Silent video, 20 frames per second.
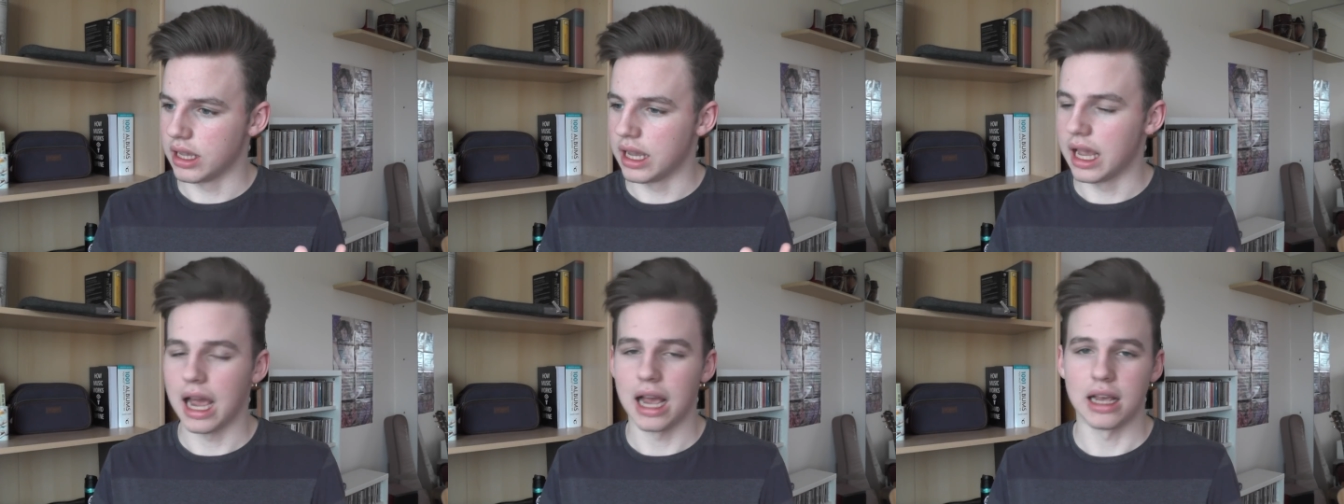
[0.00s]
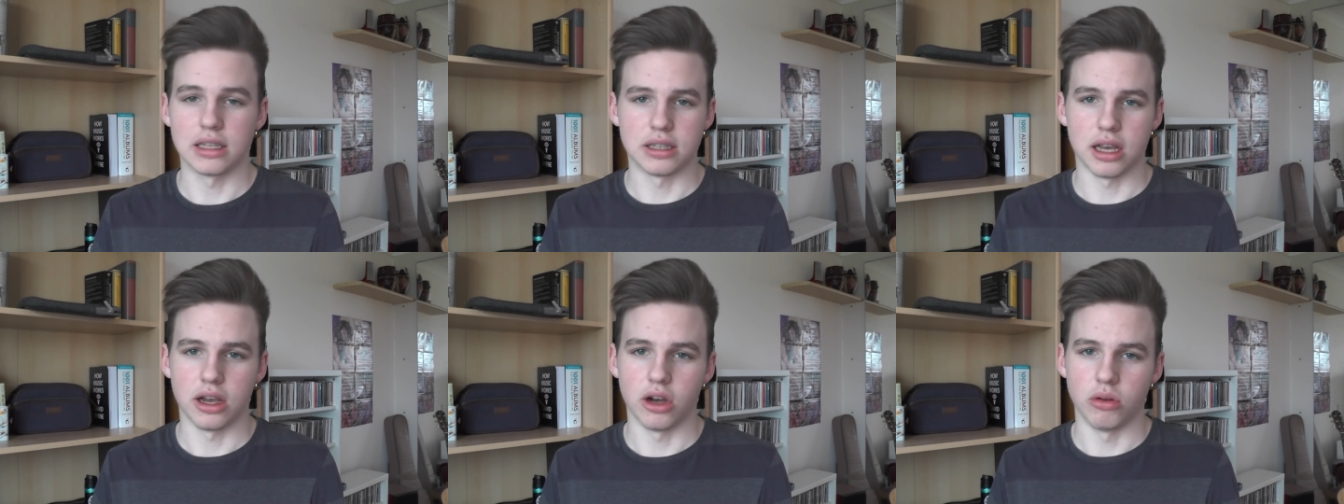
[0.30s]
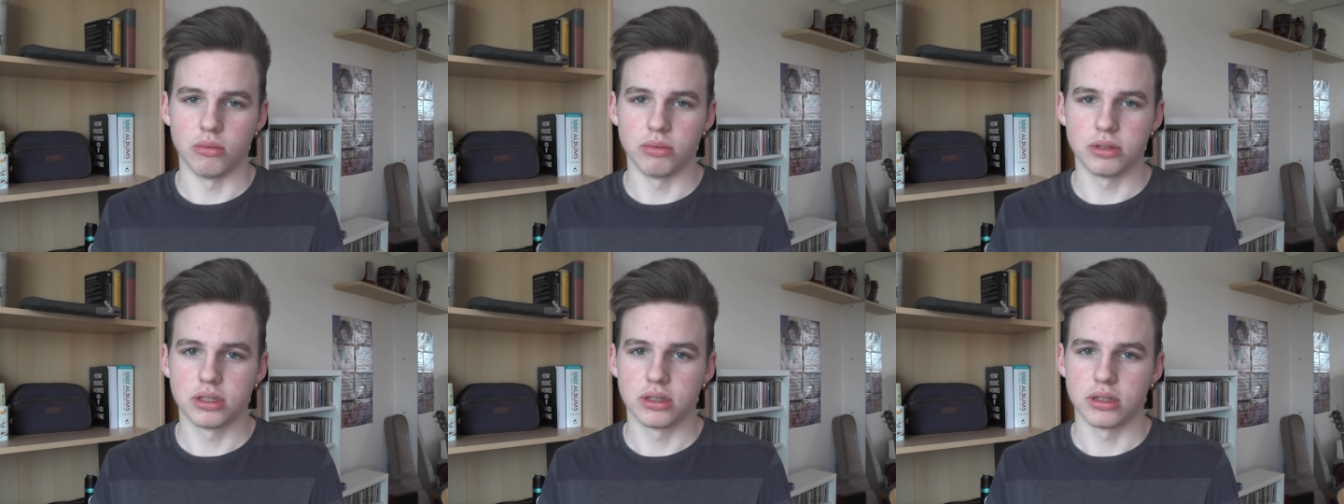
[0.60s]
has
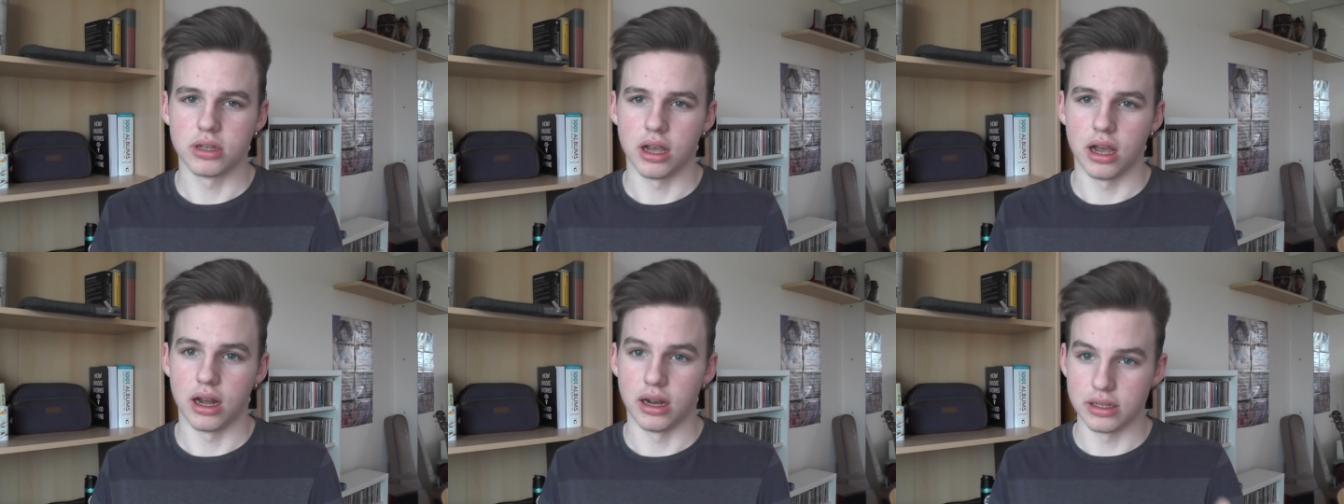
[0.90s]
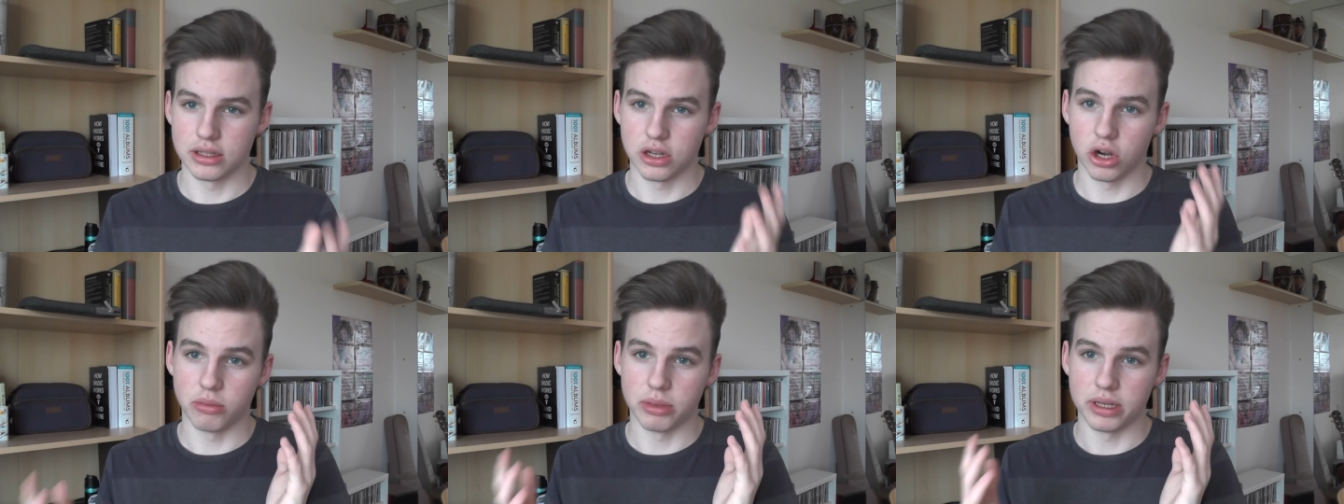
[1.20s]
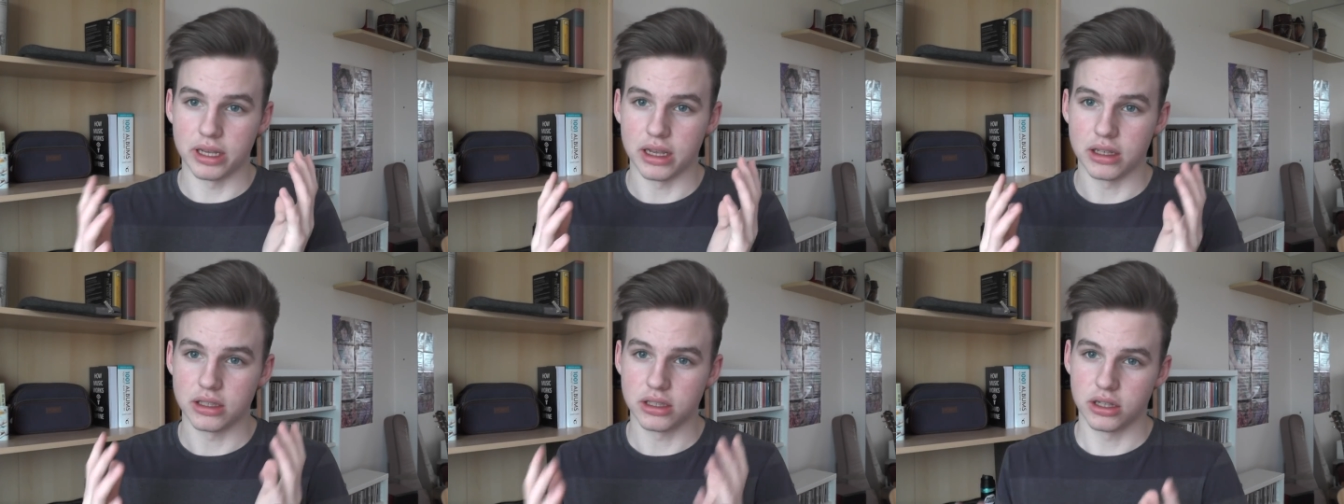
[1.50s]
helped, and it's helped me
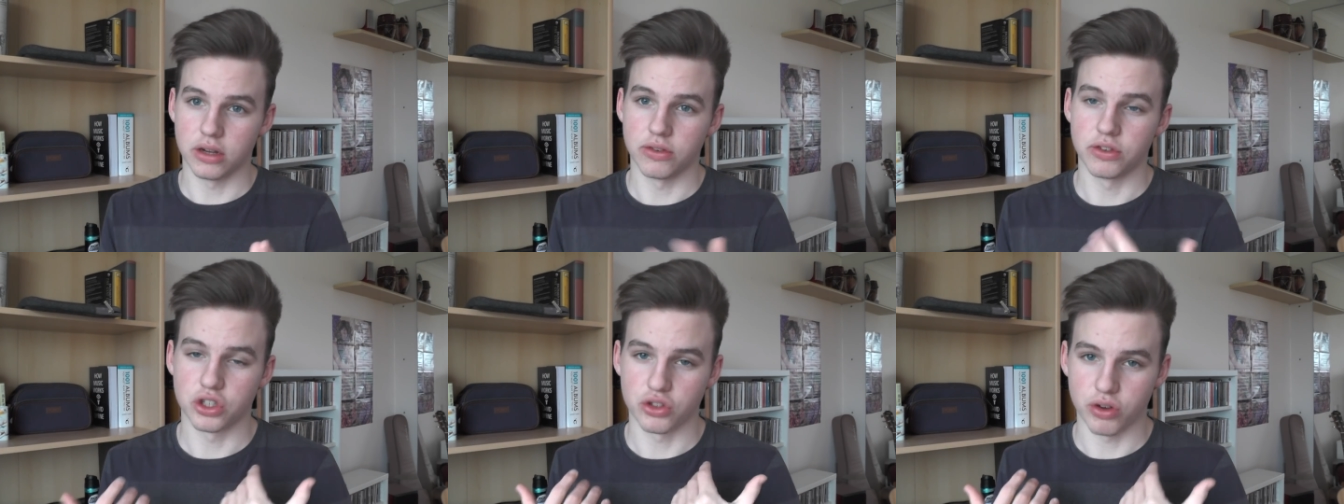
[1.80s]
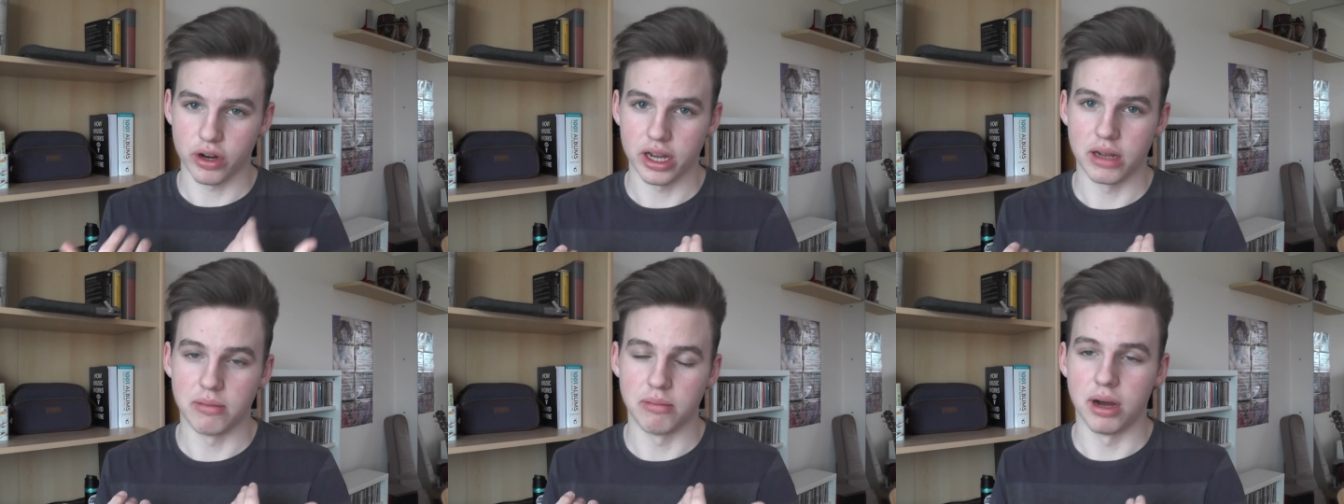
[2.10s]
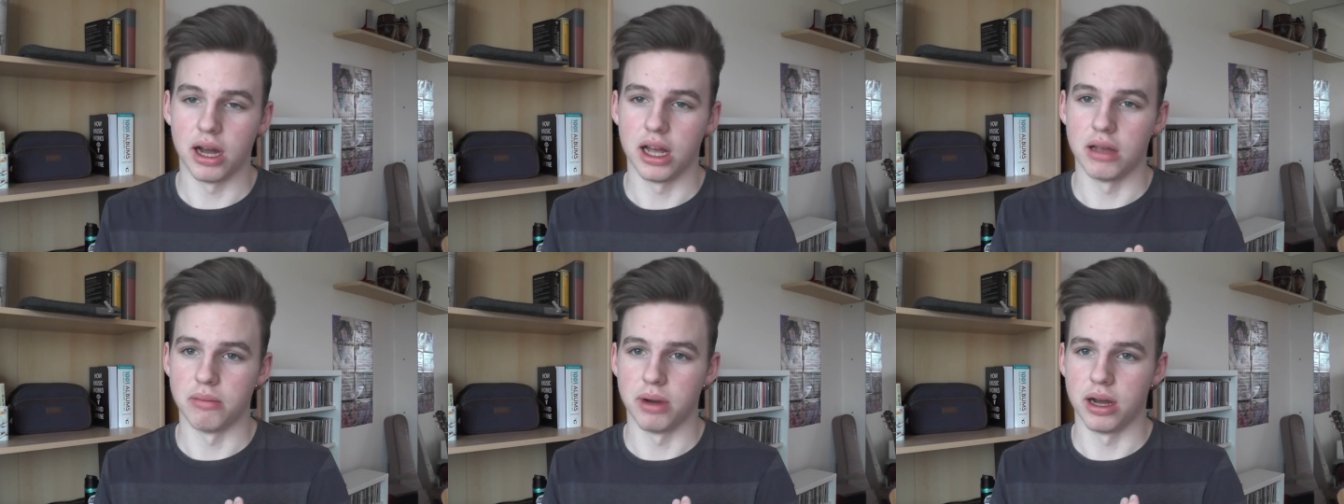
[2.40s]
get stuff straight in
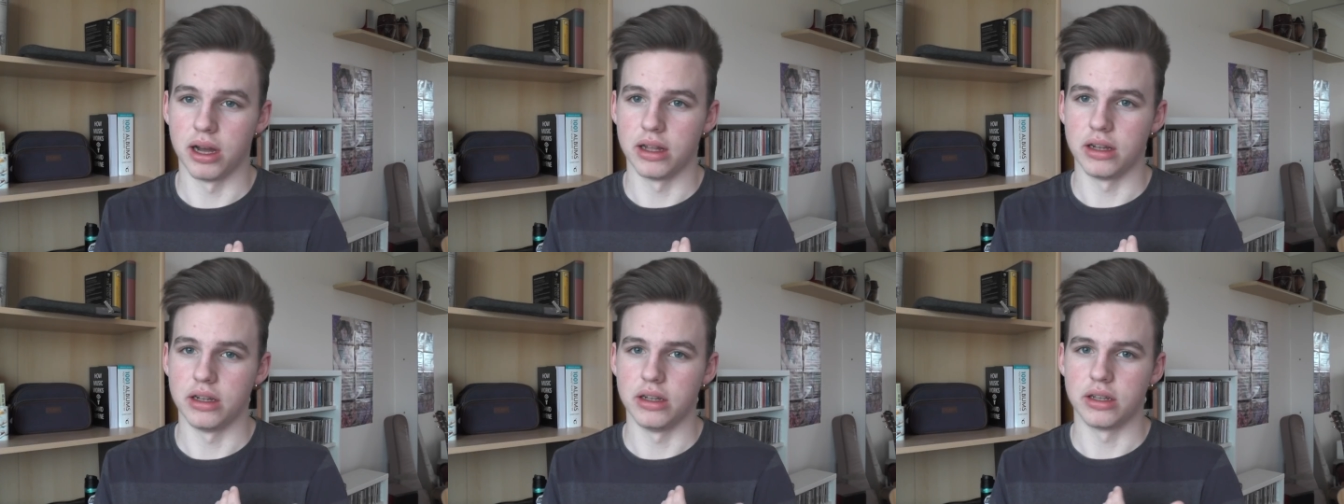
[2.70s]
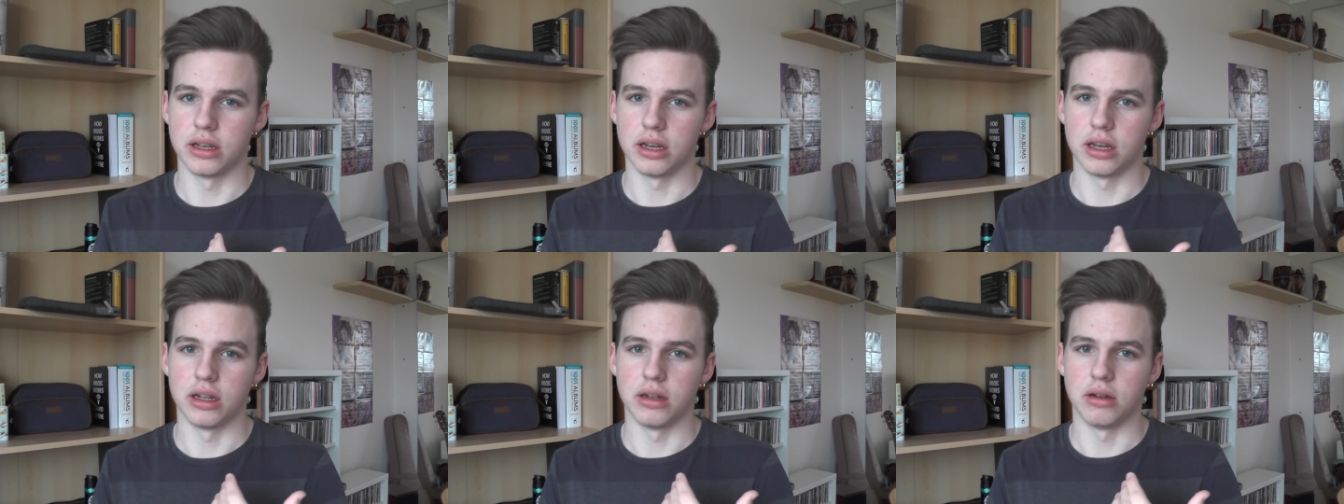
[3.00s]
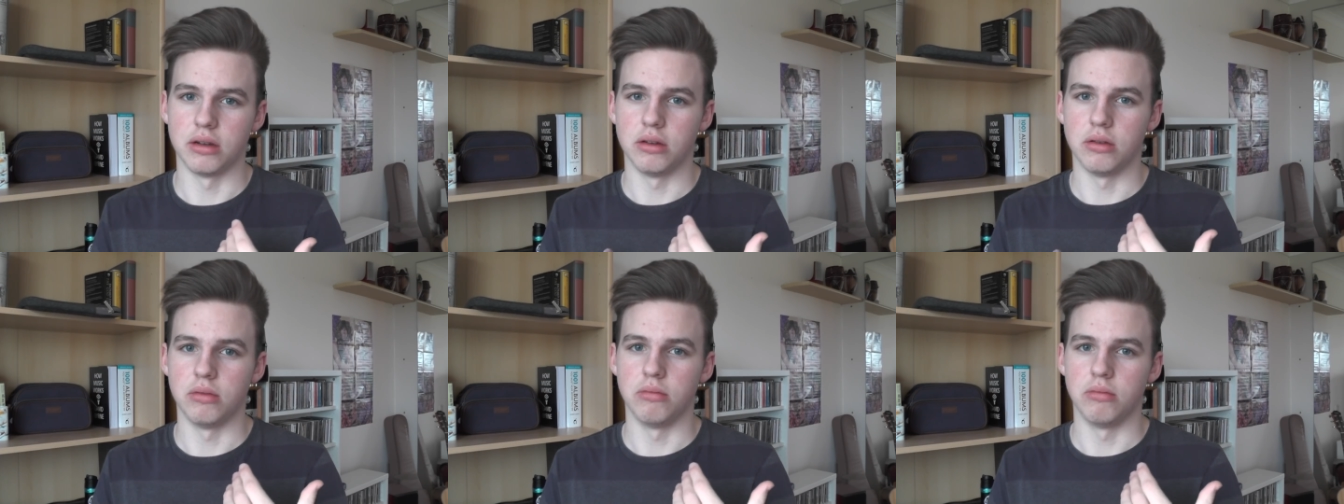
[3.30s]
my mind and